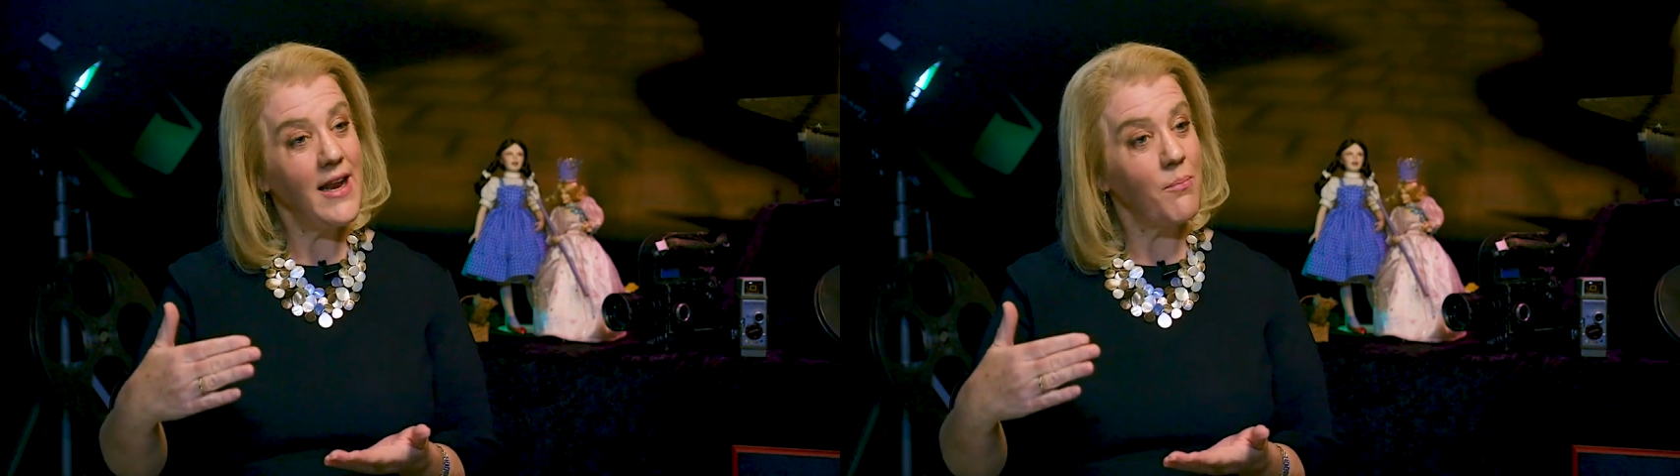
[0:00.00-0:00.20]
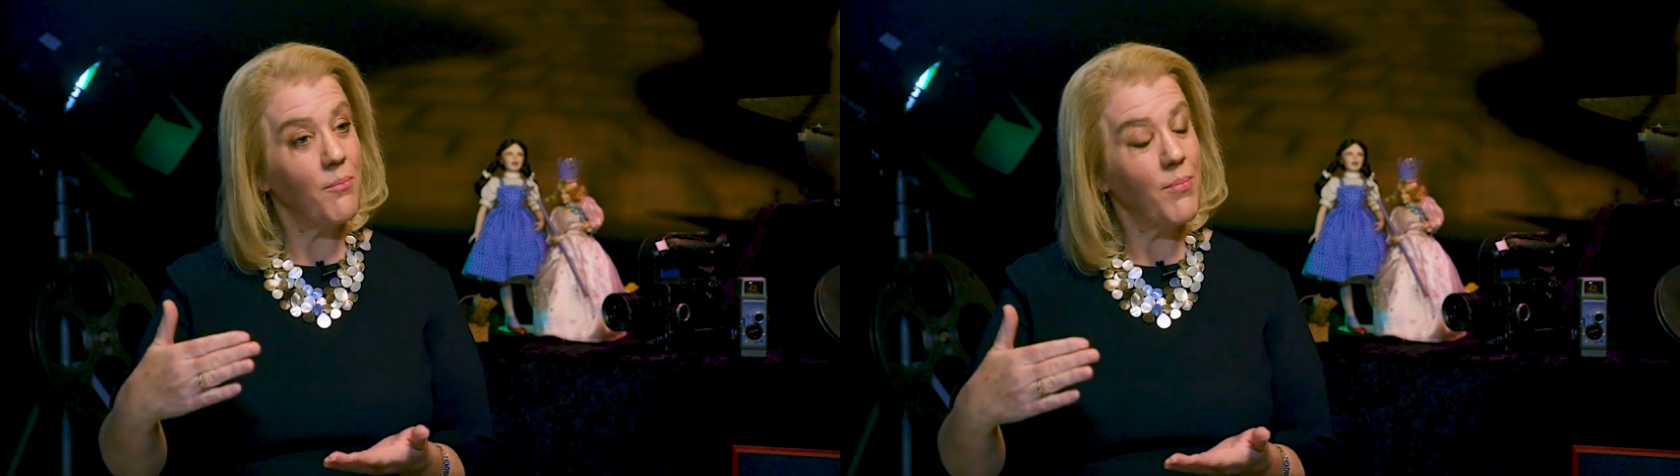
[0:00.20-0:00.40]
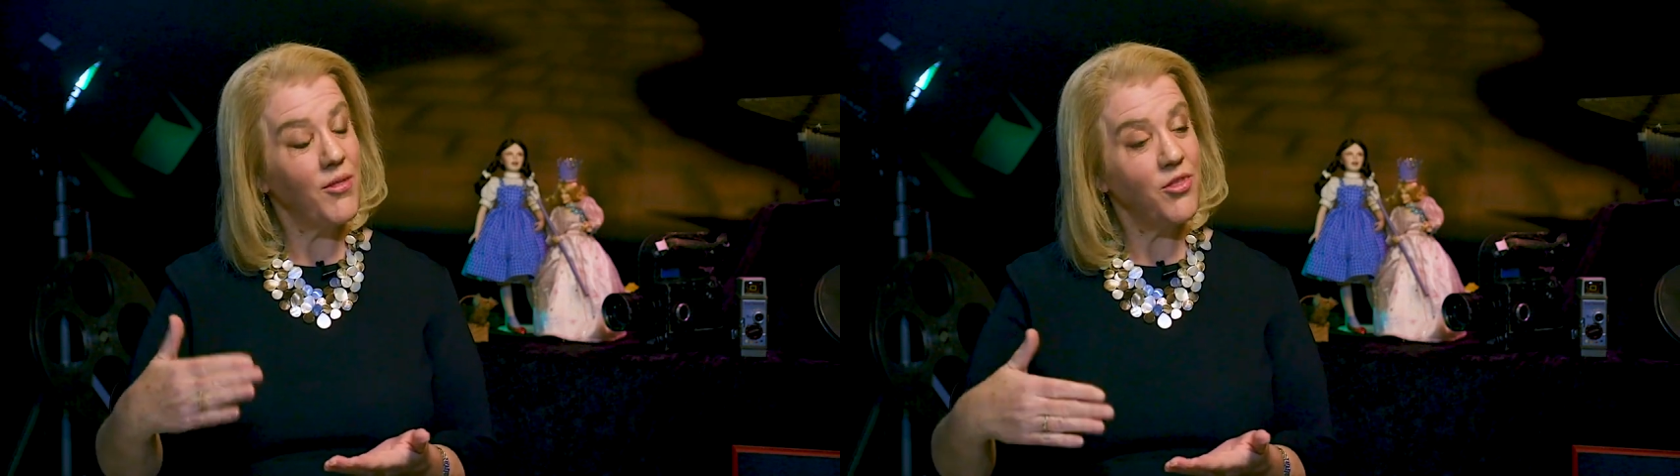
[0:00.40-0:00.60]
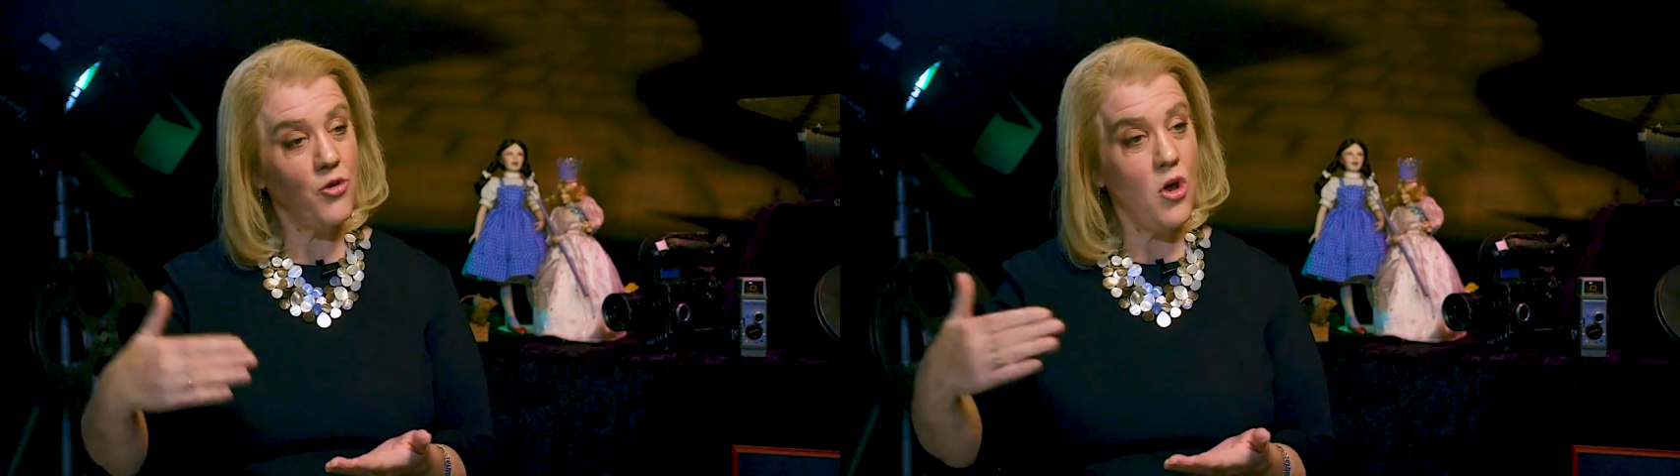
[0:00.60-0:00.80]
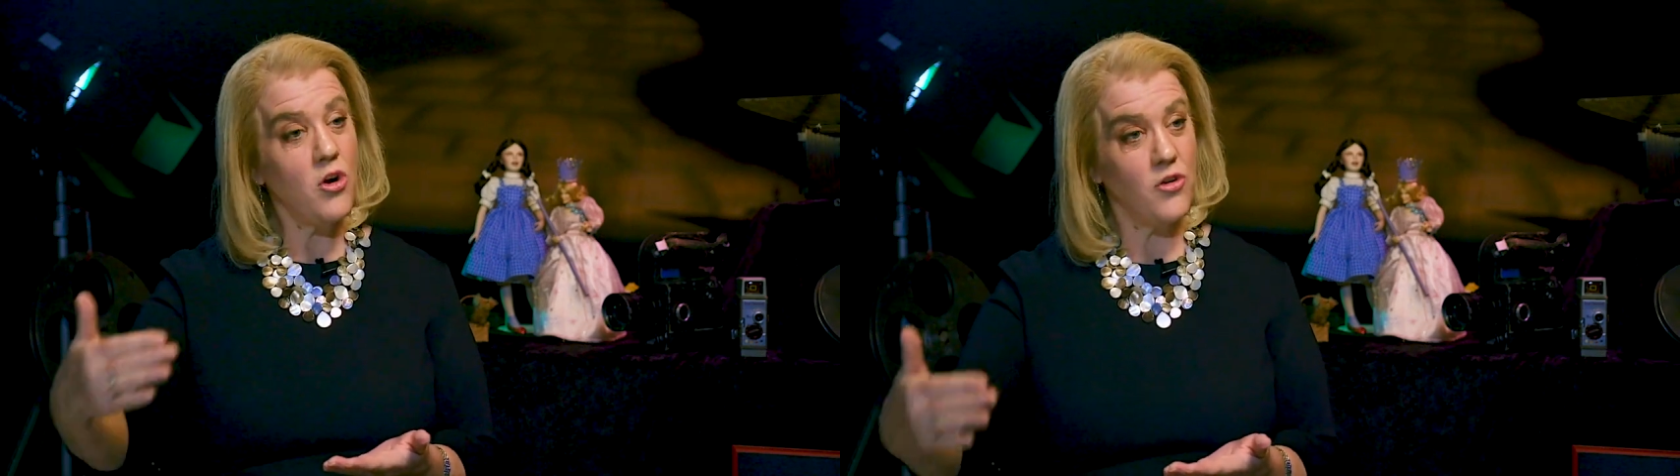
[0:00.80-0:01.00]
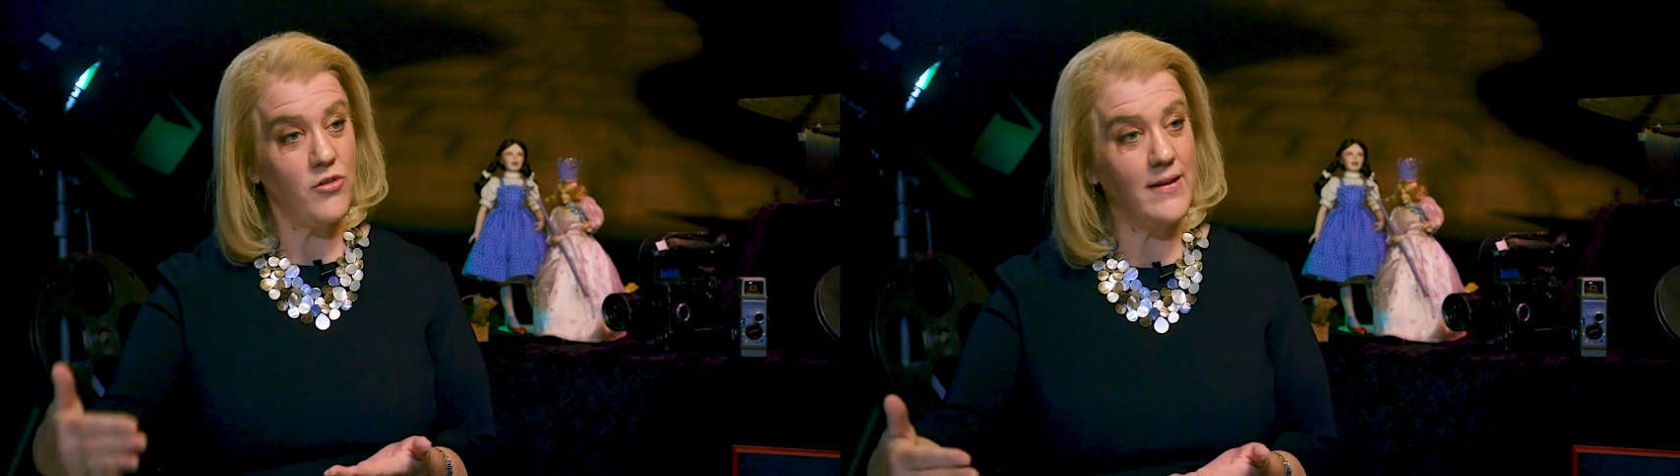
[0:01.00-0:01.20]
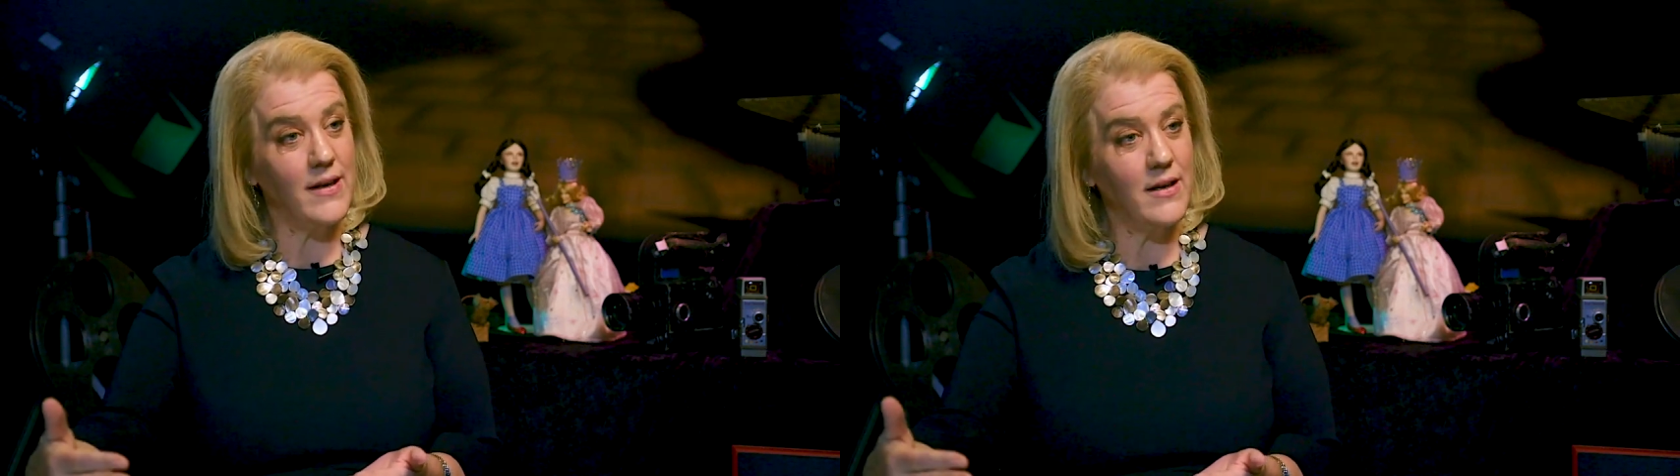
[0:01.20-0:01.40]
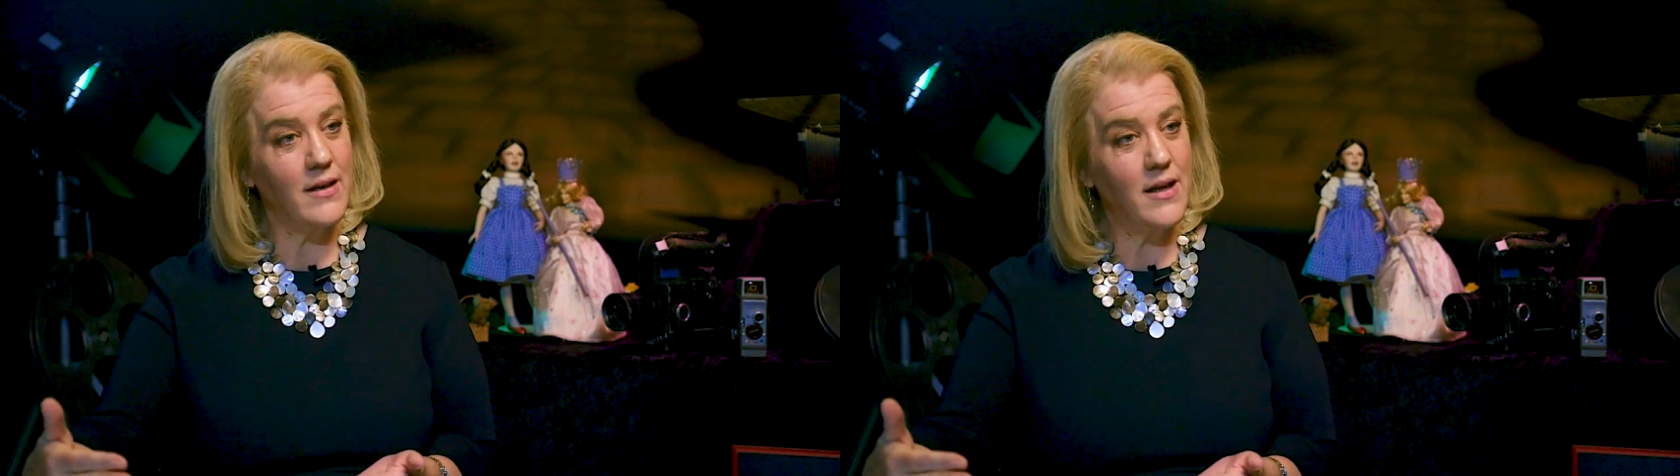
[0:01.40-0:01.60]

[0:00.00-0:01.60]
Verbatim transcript: it but their daughters did